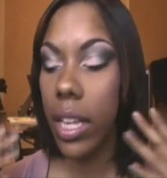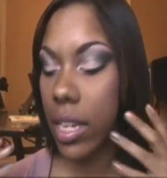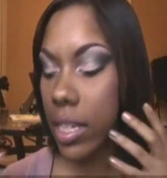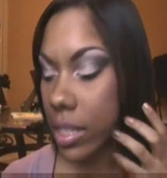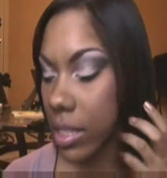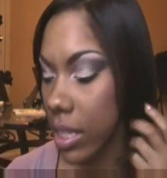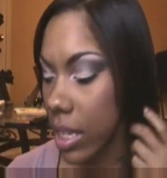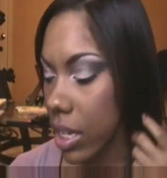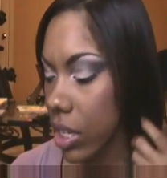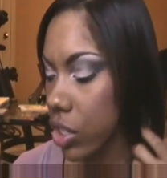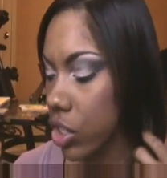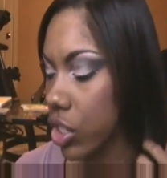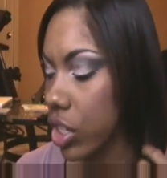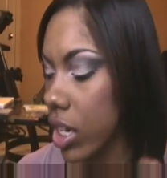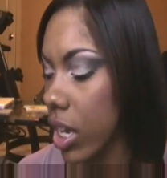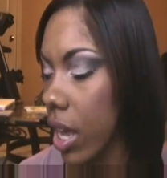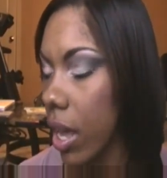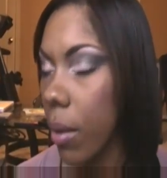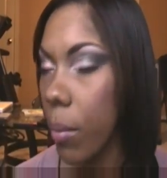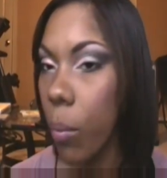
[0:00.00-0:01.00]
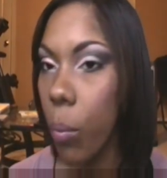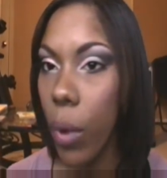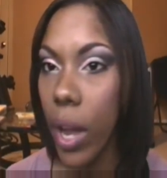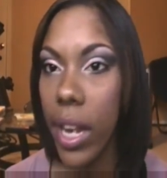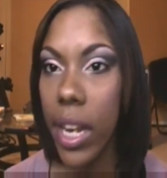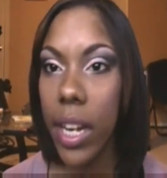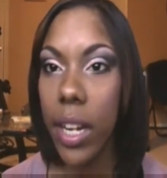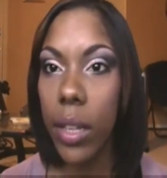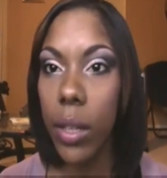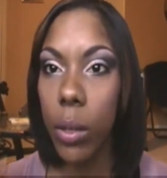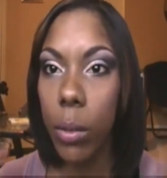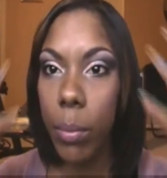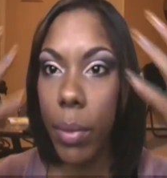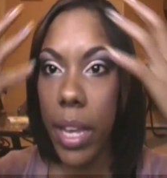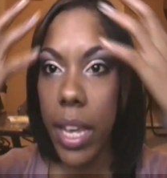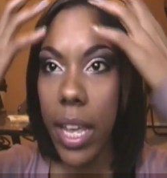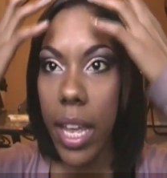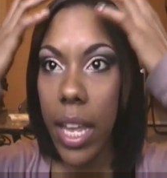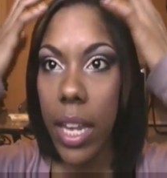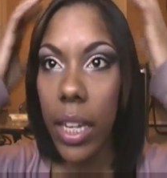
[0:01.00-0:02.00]
let it sit. She um, wet it a little
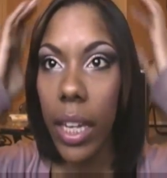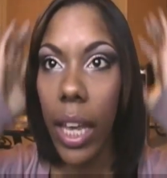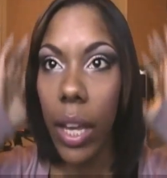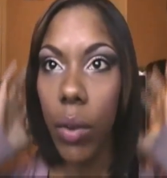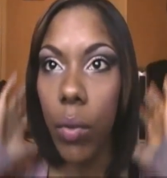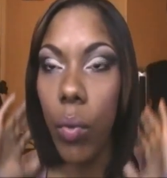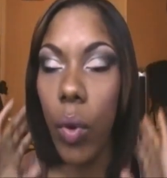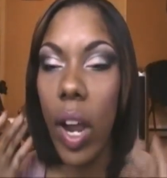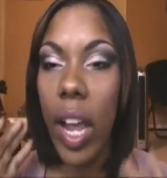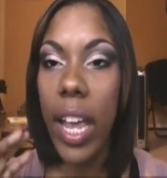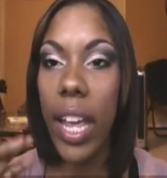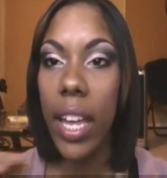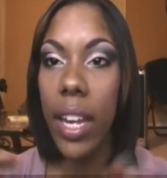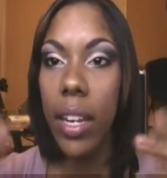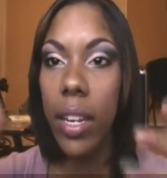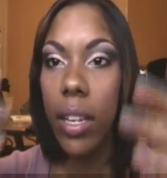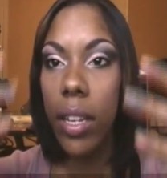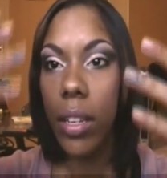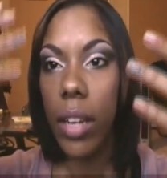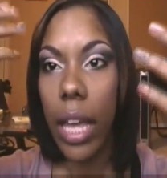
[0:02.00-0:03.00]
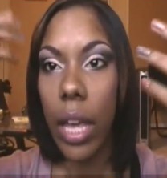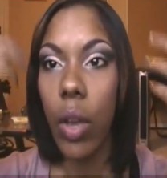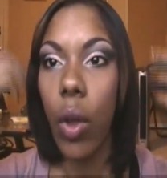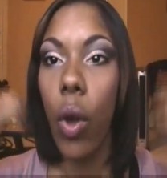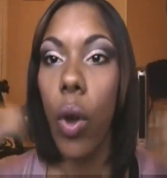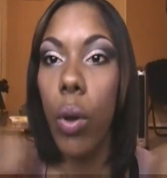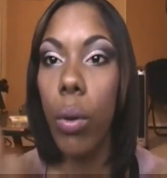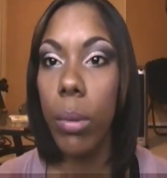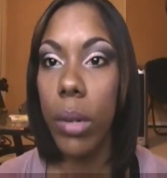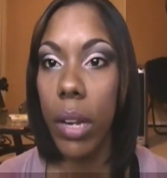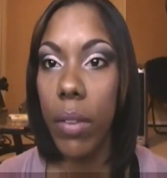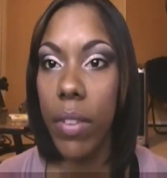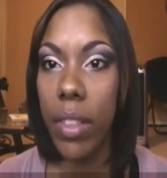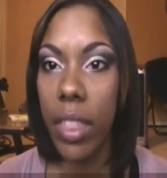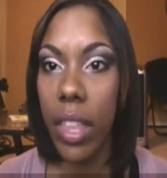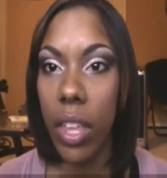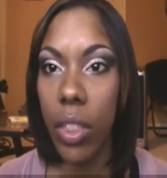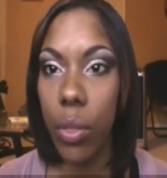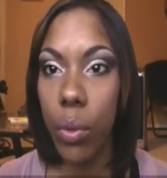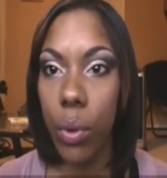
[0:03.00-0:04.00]
bit and like ran, like combed
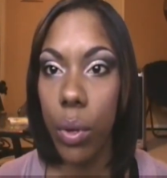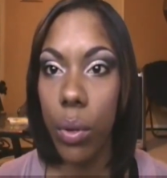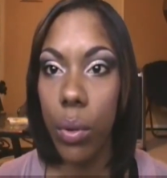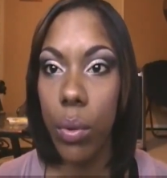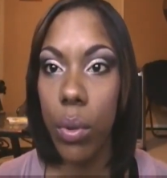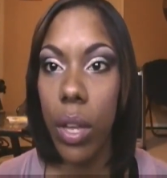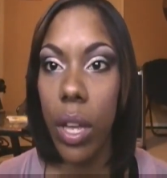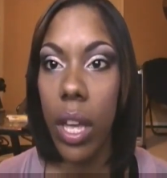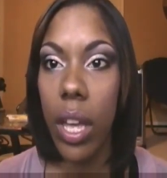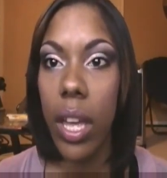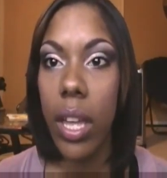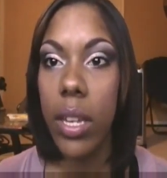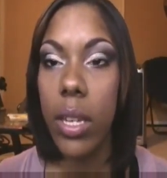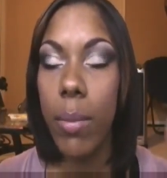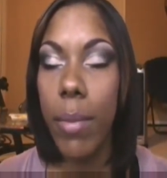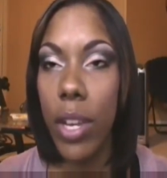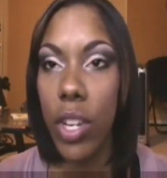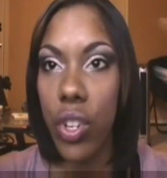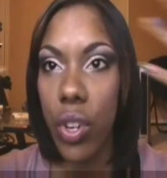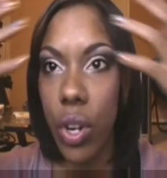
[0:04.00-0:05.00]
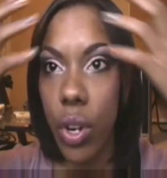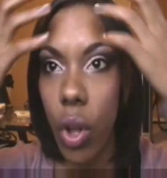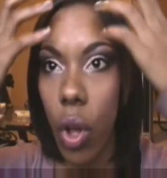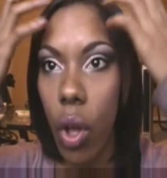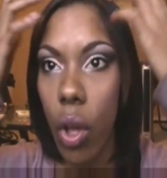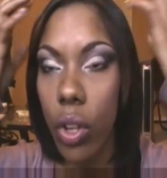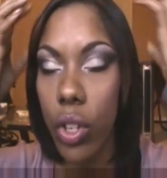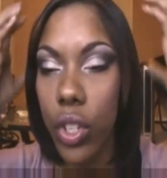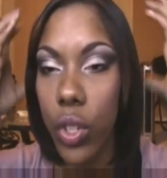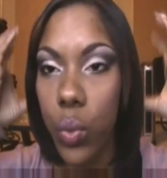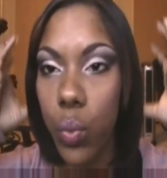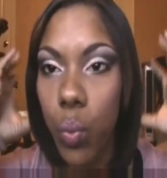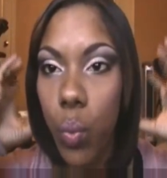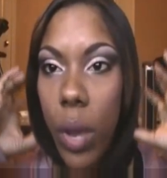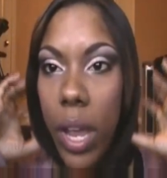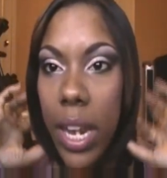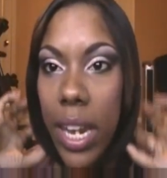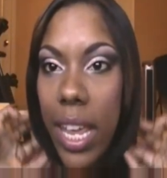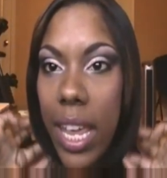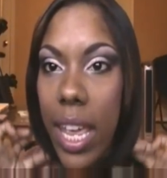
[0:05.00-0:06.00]
everything through to make sure it all just
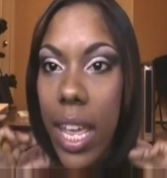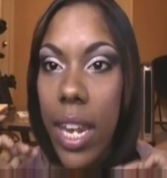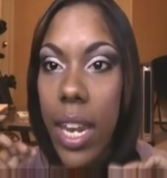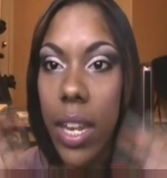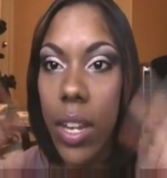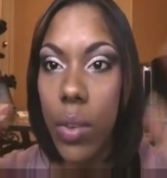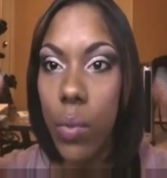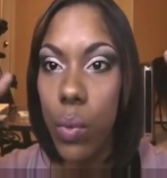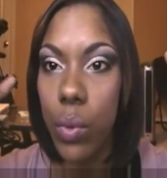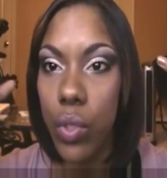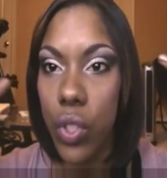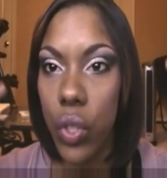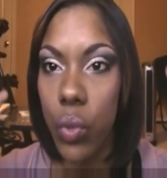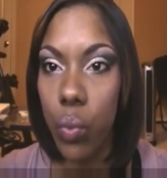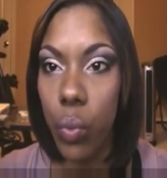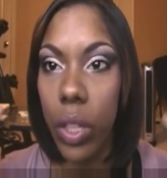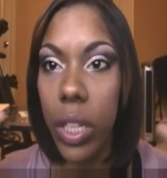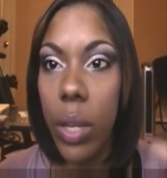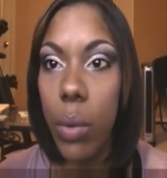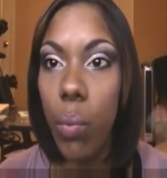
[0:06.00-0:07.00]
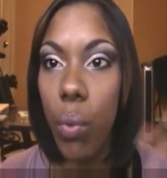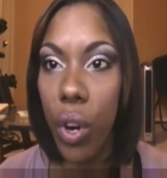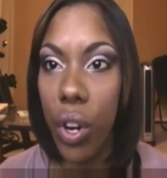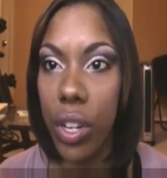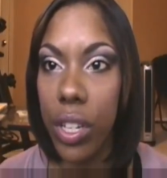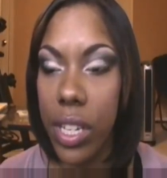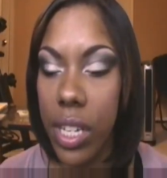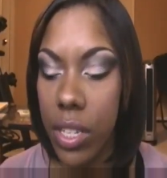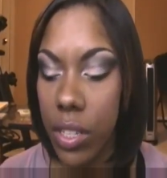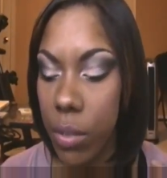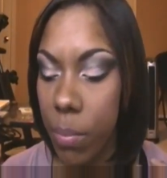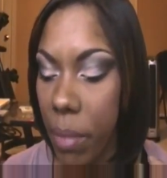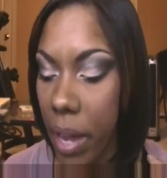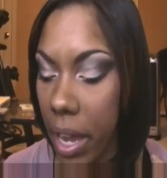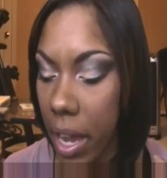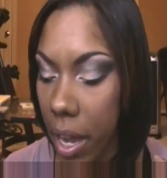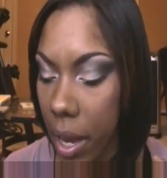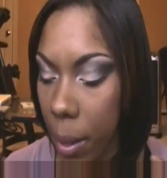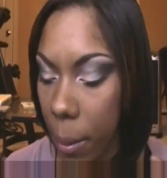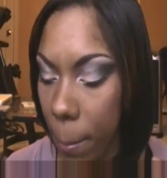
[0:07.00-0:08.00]
went in and it was just really worked into
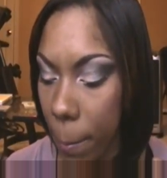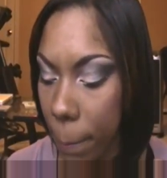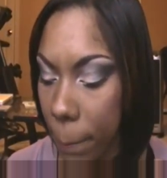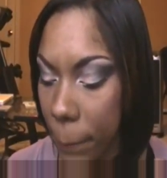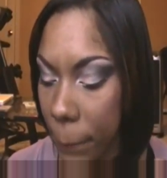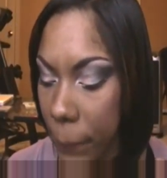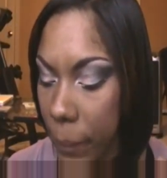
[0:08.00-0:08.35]
my hair.